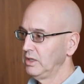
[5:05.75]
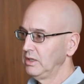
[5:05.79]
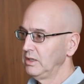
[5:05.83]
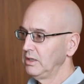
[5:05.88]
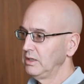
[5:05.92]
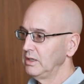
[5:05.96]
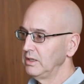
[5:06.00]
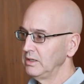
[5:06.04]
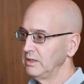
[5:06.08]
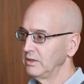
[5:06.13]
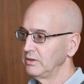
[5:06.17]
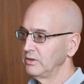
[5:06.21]

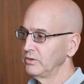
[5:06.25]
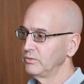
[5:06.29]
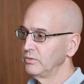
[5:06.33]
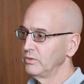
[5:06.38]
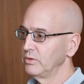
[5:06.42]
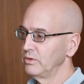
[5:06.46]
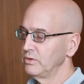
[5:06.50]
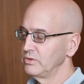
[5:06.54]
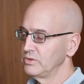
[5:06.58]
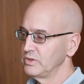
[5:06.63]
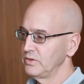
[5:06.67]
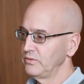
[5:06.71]
Mm-hmm. In other
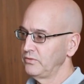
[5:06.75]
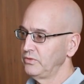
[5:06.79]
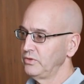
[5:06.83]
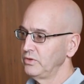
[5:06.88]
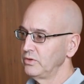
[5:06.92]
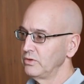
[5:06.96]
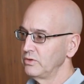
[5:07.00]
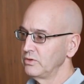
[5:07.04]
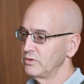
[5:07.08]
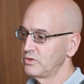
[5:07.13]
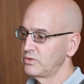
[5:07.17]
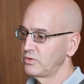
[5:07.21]
words, if
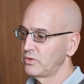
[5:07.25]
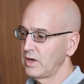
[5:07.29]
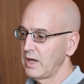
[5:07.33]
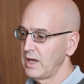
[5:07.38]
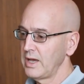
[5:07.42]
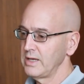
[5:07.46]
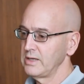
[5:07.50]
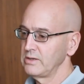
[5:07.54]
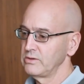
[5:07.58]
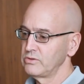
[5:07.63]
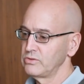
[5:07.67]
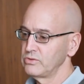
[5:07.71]
you're
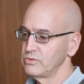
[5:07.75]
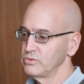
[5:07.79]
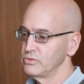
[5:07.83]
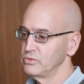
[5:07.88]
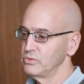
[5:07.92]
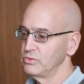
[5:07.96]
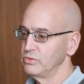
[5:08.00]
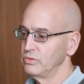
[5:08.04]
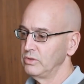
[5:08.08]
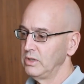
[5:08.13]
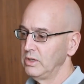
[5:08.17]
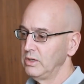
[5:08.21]
trying
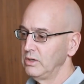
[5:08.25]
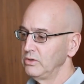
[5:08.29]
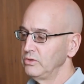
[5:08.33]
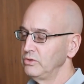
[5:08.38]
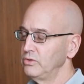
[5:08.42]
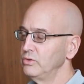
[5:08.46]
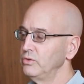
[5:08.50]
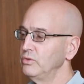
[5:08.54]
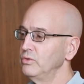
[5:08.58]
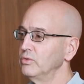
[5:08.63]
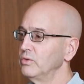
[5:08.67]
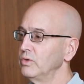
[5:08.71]
to
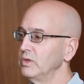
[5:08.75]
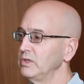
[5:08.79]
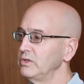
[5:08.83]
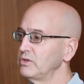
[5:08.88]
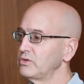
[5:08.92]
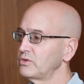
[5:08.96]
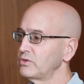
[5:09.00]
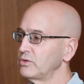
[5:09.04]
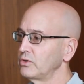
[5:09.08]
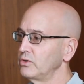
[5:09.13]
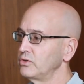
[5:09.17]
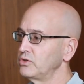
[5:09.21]
do
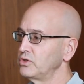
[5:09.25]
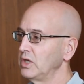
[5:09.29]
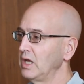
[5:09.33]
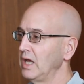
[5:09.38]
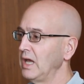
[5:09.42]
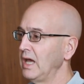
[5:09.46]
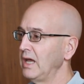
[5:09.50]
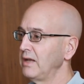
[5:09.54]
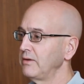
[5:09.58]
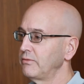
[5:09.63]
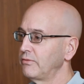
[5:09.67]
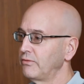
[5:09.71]
research
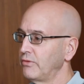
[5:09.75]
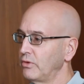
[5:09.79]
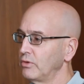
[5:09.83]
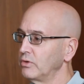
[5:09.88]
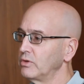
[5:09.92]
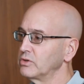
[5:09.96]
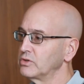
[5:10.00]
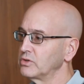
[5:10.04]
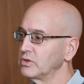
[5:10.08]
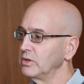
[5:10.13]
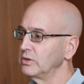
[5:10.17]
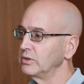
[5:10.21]
and
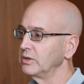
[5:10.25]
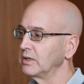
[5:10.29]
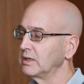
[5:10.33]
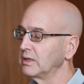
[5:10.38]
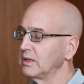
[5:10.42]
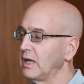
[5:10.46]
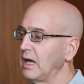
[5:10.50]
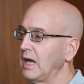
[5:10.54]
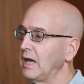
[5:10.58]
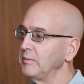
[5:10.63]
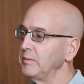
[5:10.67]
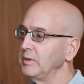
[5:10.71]
focus on the
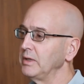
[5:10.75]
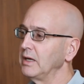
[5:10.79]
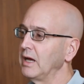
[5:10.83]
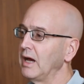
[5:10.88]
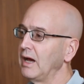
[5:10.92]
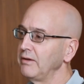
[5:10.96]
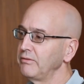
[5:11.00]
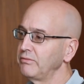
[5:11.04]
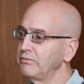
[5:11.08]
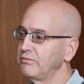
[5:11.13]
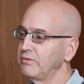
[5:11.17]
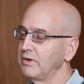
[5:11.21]
climbing,
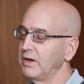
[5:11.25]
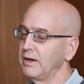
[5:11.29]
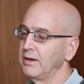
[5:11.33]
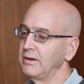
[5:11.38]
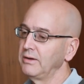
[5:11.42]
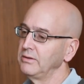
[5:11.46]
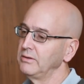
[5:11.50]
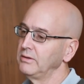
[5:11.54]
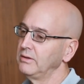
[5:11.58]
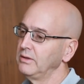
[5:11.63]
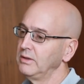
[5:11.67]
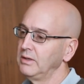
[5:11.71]
I
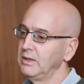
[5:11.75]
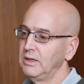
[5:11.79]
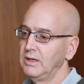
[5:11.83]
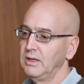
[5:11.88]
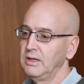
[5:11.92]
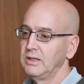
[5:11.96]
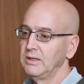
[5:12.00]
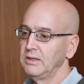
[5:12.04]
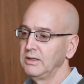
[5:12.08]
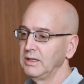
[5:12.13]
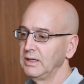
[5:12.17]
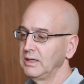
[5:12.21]
find
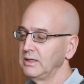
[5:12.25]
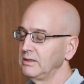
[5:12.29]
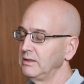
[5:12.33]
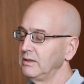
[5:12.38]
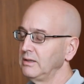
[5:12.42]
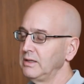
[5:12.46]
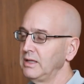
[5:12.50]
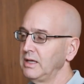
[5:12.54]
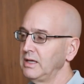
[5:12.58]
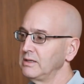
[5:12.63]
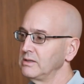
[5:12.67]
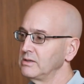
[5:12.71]

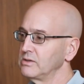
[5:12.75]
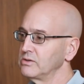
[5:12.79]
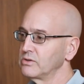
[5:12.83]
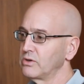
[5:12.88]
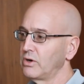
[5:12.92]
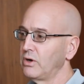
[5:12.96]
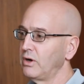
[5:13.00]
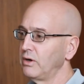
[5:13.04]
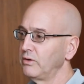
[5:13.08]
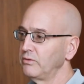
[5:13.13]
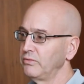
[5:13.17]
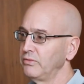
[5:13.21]
that that is
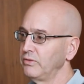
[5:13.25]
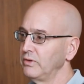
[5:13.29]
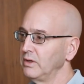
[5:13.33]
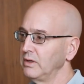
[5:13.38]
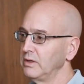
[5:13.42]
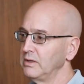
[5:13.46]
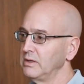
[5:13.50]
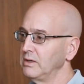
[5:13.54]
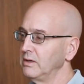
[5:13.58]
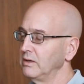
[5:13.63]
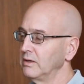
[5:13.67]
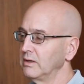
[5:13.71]

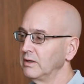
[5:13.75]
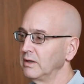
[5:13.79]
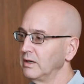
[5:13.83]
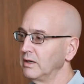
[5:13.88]
often...